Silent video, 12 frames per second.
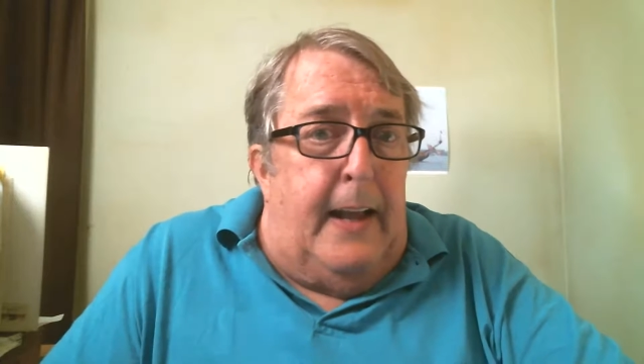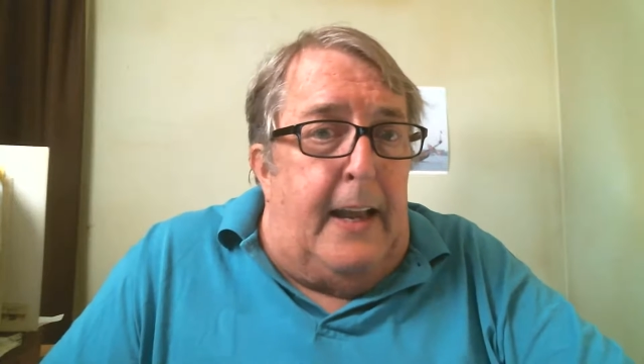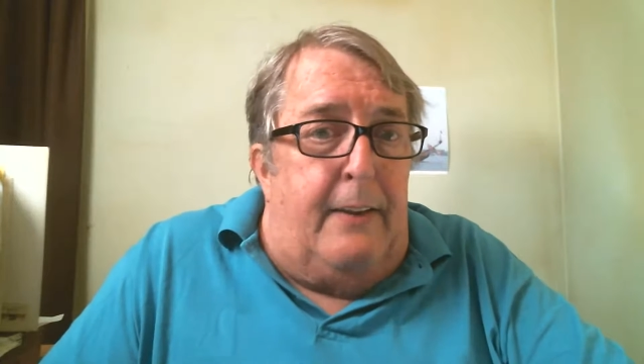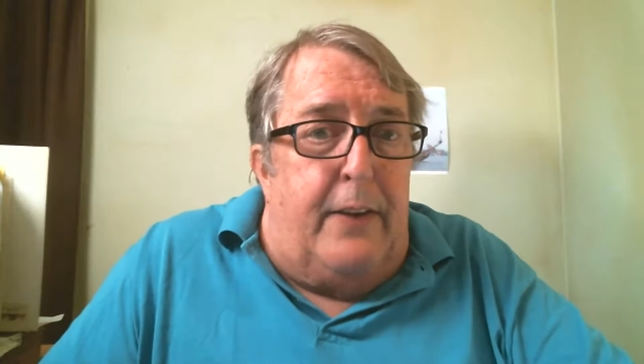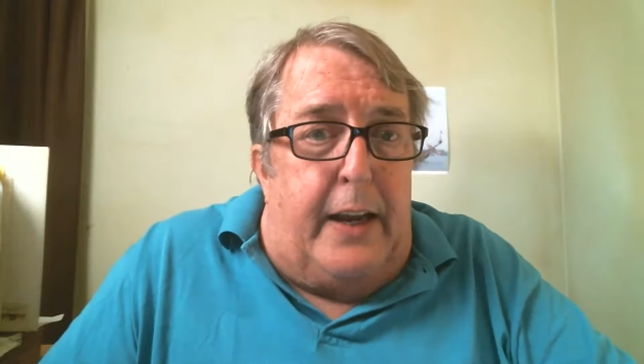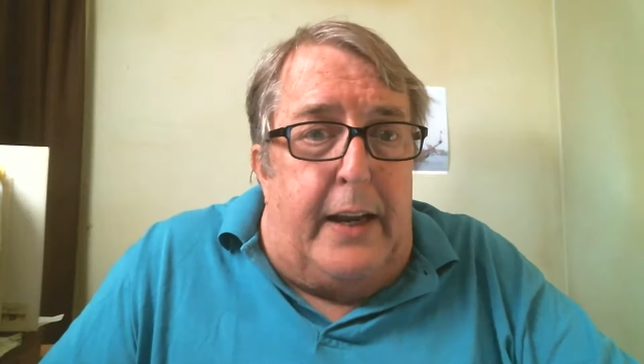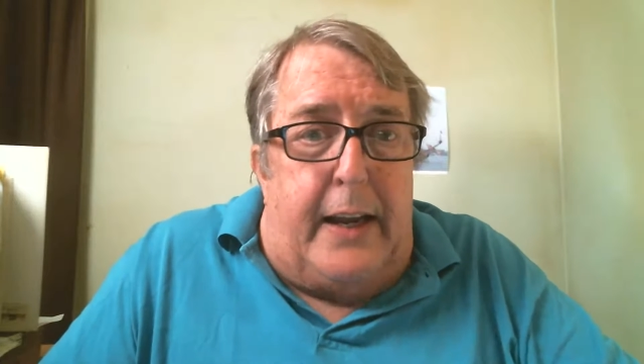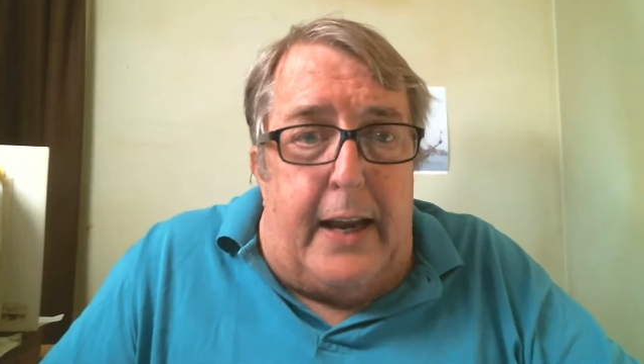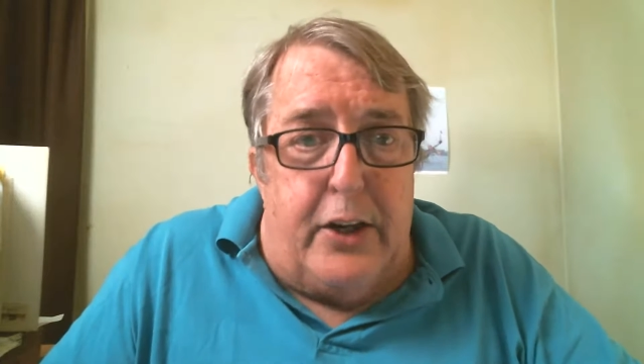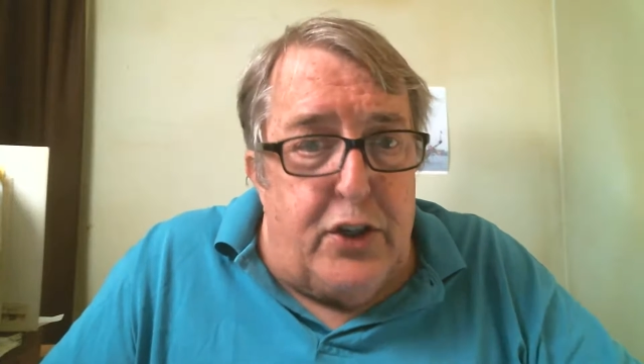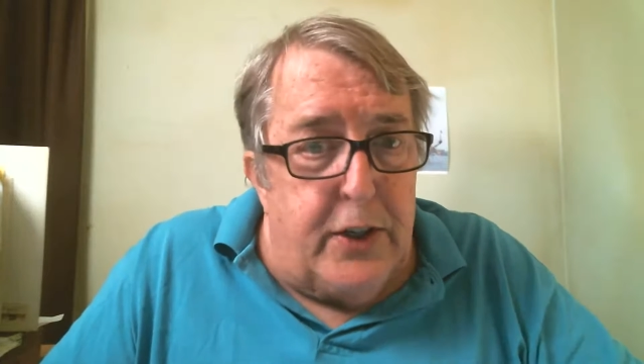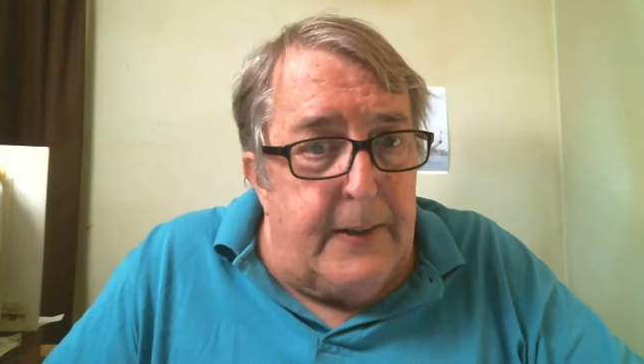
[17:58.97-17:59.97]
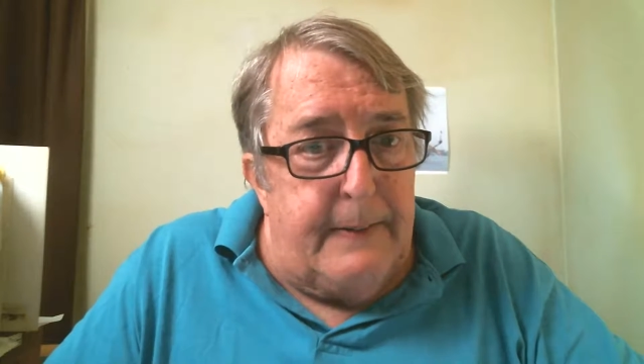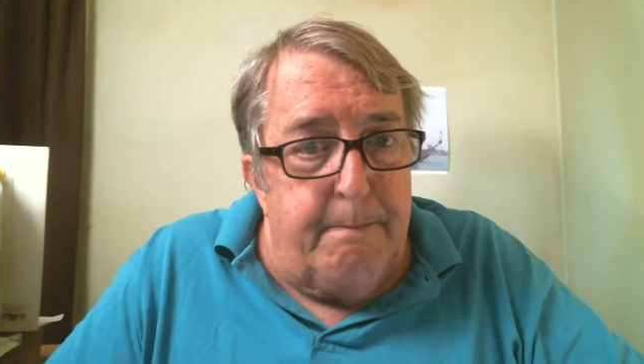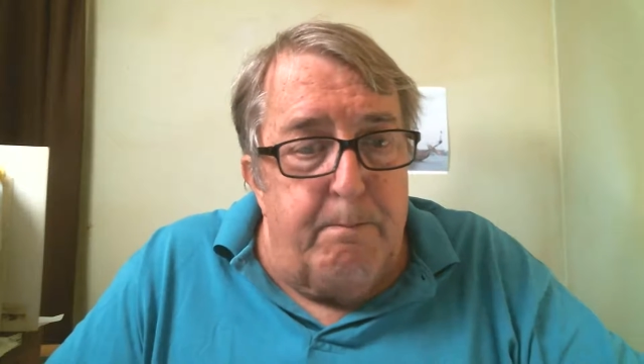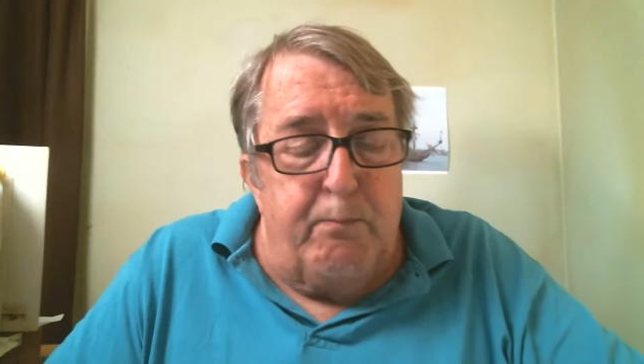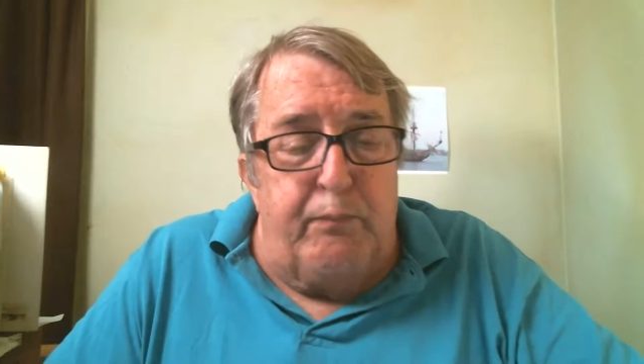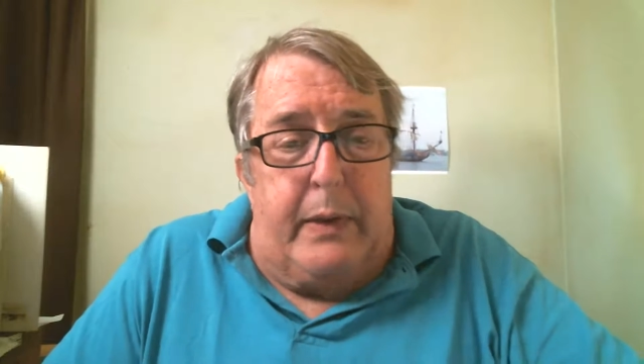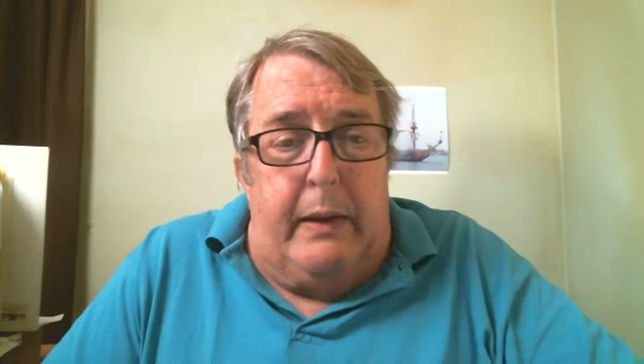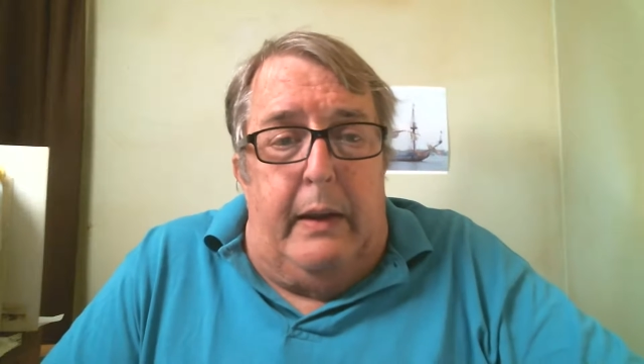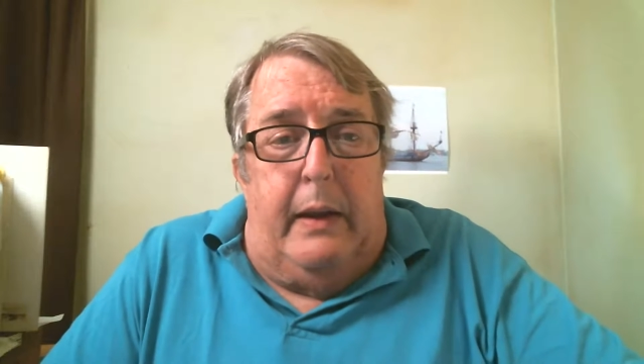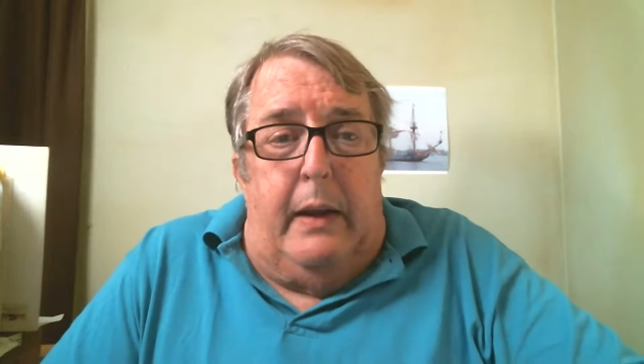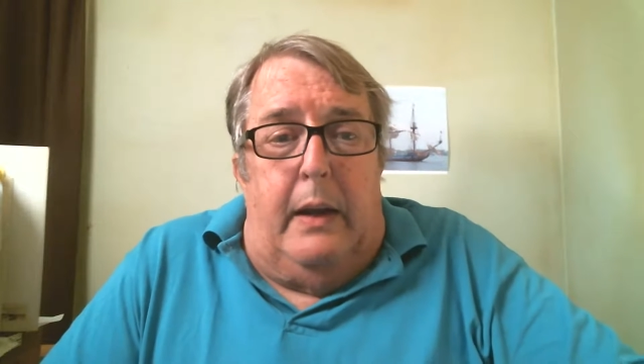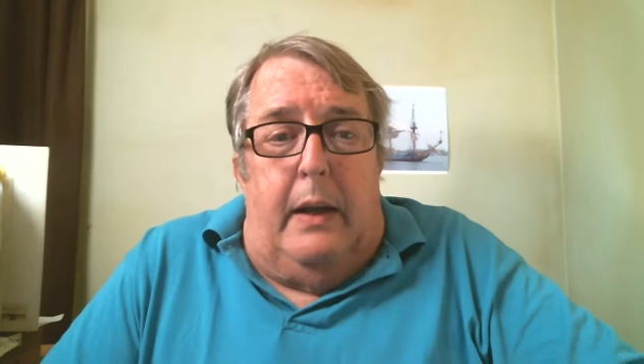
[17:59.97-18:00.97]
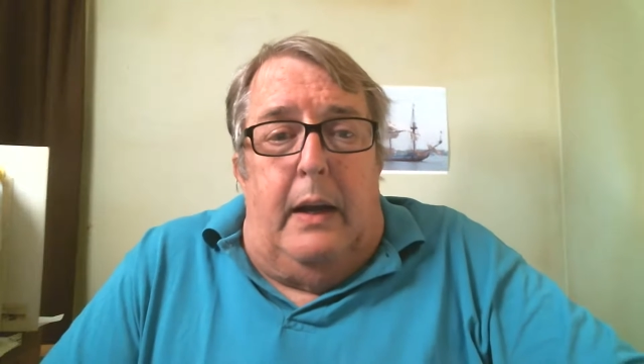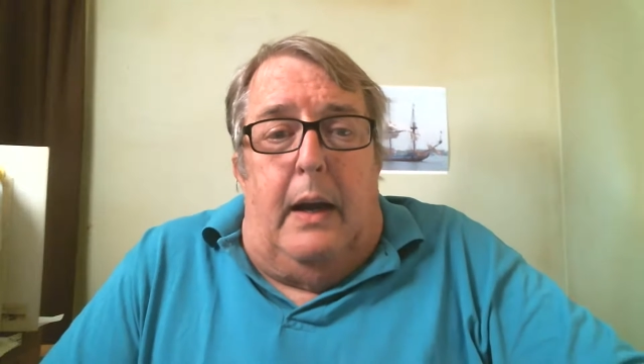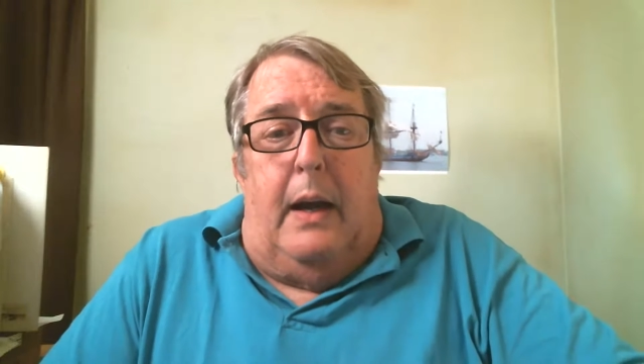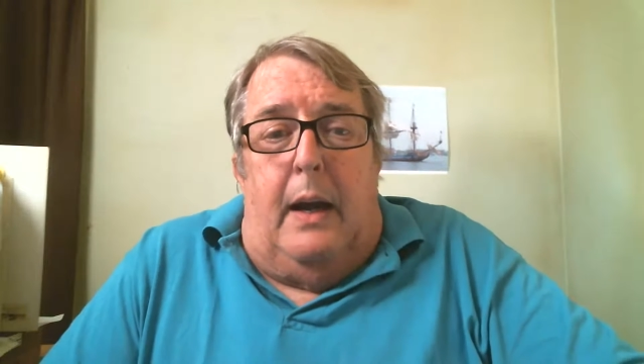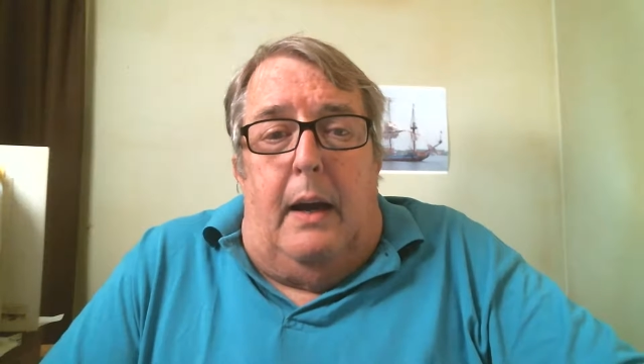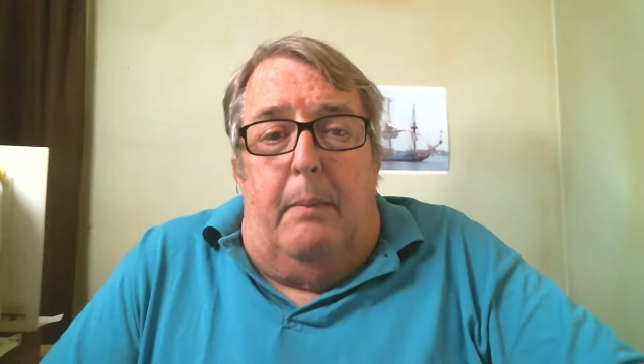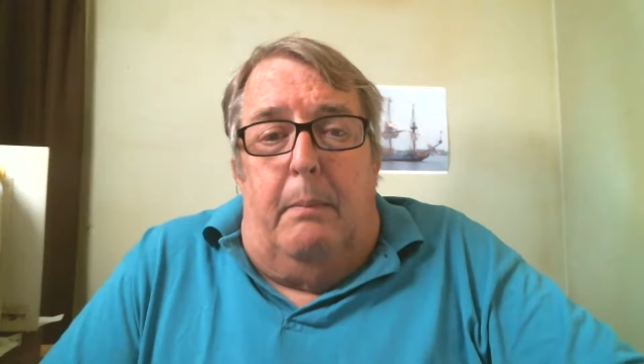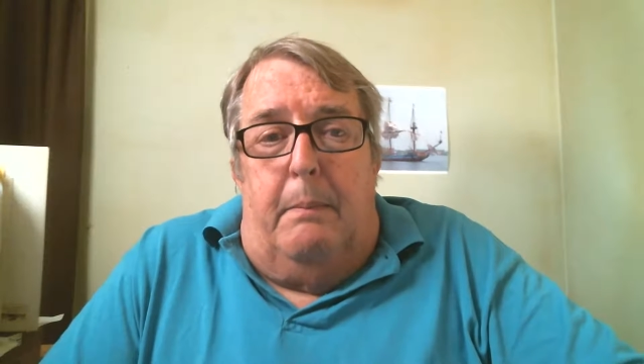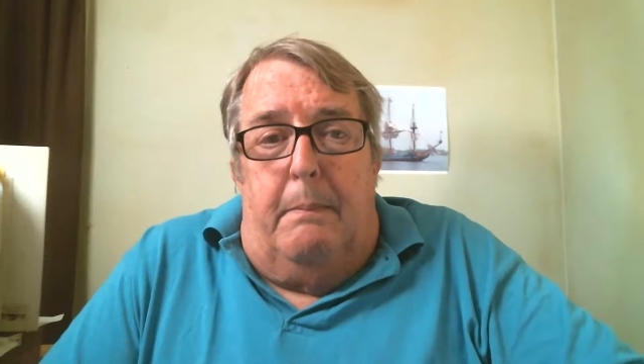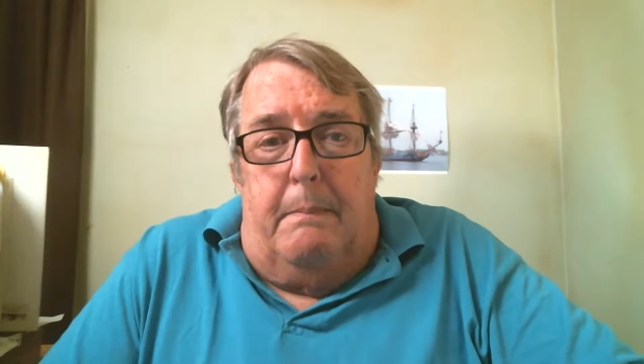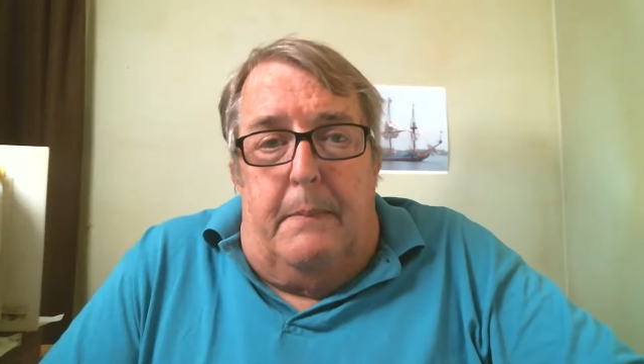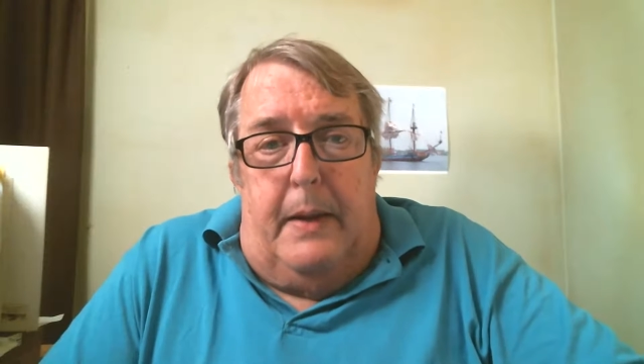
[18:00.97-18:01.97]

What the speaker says: a vacation, and